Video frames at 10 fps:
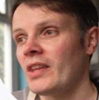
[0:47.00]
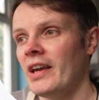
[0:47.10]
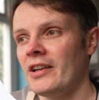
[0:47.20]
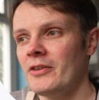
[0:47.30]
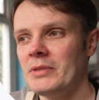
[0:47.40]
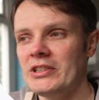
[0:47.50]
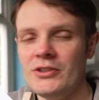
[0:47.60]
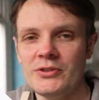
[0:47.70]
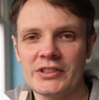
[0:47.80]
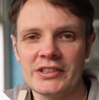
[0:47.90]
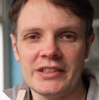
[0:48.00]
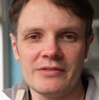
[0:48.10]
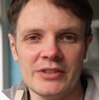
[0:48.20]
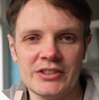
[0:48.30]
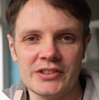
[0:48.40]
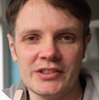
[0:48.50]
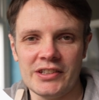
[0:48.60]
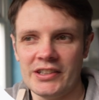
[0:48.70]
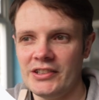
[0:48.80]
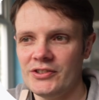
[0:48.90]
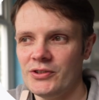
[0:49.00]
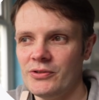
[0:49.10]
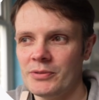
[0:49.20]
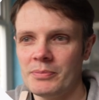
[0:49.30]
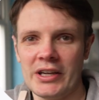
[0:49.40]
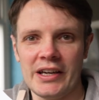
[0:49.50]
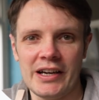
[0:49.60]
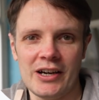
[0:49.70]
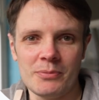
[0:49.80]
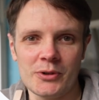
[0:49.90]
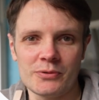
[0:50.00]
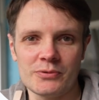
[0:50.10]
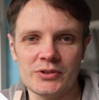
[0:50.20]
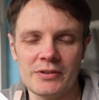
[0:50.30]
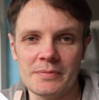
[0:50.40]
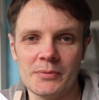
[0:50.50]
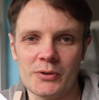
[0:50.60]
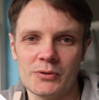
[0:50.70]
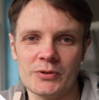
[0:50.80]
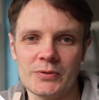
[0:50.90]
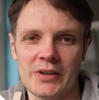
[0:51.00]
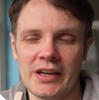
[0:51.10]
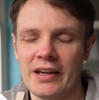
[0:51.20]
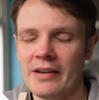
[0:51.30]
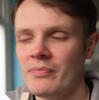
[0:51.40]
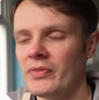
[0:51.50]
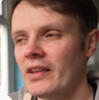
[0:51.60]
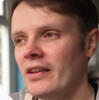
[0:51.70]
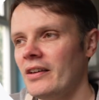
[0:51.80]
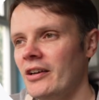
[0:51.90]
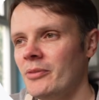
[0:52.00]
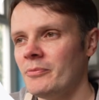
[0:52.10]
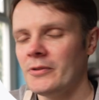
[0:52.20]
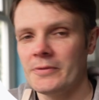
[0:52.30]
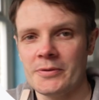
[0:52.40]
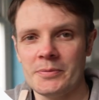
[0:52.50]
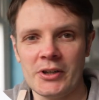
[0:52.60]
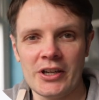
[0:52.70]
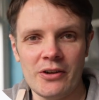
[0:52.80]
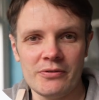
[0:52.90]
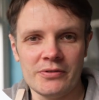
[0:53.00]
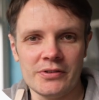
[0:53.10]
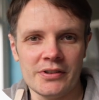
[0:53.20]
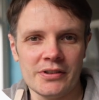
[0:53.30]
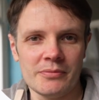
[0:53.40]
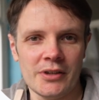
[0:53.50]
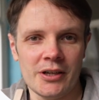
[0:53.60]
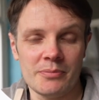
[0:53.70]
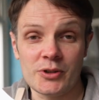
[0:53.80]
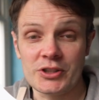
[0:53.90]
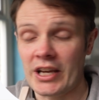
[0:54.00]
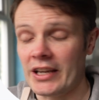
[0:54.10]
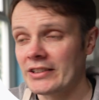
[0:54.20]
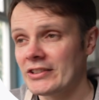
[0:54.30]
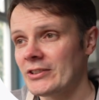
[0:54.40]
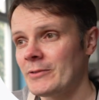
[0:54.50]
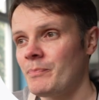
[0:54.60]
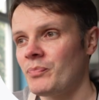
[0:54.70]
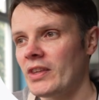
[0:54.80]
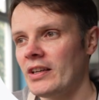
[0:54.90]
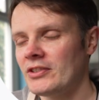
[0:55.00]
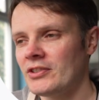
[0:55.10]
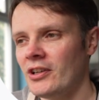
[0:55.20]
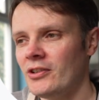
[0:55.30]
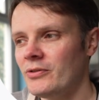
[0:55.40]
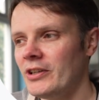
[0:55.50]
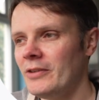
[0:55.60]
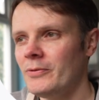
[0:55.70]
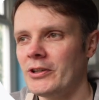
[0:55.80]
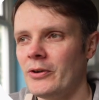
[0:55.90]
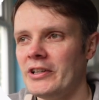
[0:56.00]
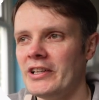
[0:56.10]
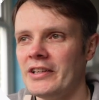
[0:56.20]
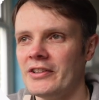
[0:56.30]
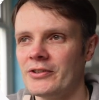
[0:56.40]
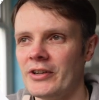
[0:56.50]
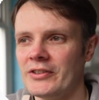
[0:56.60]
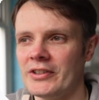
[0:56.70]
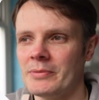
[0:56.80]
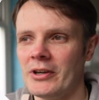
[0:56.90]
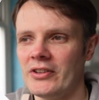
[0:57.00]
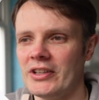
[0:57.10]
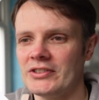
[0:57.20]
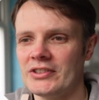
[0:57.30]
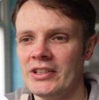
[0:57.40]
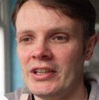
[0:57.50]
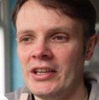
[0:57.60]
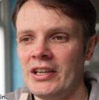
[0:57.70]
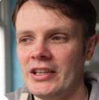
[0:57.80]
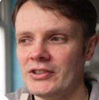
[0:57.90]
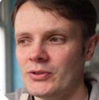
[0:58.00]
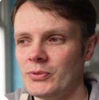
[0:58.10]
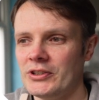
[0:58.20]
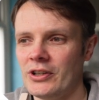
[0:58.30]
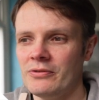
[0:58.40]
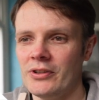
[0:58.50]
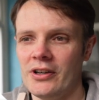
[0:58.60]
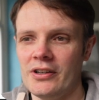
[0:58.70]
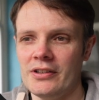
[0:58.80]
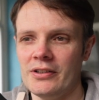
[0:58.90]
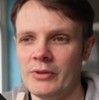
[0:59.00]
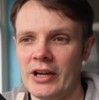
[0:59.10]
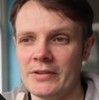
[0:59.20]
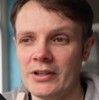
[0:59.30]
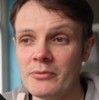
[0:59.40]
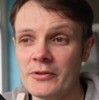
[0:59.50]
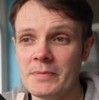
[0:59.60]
And I've been using it recently to compare how different models fare for my own projects. So if we go in here, the great thing about this is that we have a number of